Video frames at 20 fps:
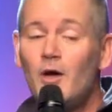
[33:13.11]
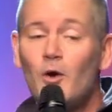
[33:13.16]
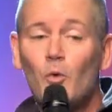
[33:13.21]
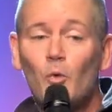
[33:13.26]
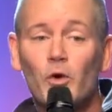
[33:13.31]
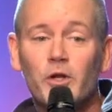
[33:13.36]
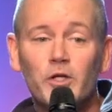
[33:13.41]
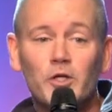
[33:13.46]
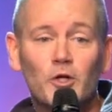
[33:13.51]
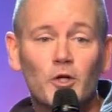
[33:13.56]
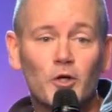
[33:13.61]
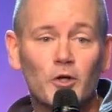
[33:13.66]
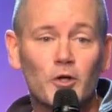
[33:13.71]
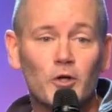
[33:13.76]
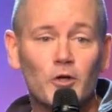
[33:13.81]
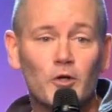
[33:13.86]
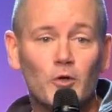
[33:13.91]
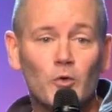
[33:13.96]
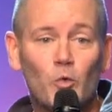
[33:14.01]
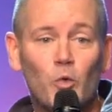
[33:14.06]
When
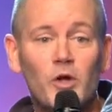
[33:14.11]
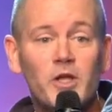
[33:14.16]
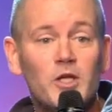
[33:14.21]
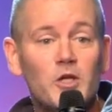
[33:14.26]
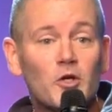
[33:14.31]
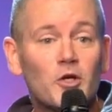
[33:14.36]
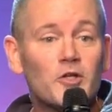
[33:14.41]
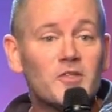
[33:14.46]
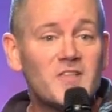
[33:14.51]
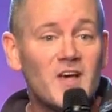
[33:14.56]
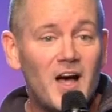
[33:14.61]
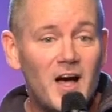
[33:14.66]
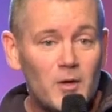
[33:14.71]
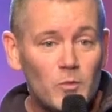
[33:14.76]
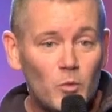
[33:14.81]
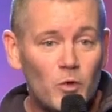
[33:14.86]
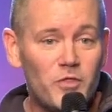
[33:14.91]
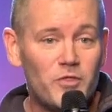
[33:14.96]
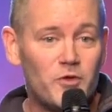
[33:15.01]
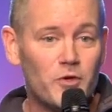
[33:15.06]
you're
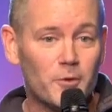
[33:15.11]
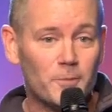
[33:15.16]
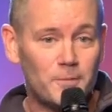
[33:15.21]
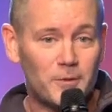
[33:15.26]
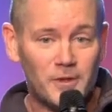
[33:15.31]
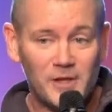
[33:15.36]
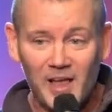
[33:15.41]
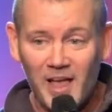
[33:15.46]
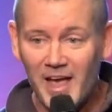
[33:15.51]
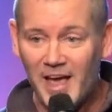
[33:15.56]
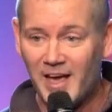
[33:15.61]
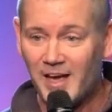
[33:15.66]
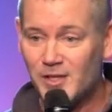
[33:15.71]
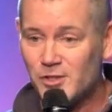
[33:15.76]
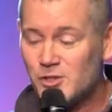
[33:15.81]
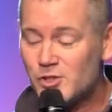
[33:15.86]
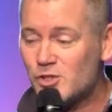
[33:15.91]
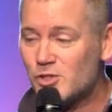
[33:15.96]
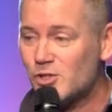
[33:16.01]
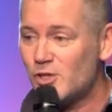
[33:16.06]
done with your
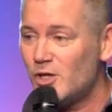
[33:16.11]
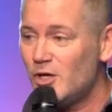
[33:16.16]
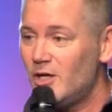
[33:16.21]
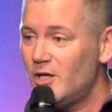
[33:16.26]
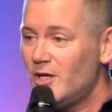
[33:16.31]
pledge,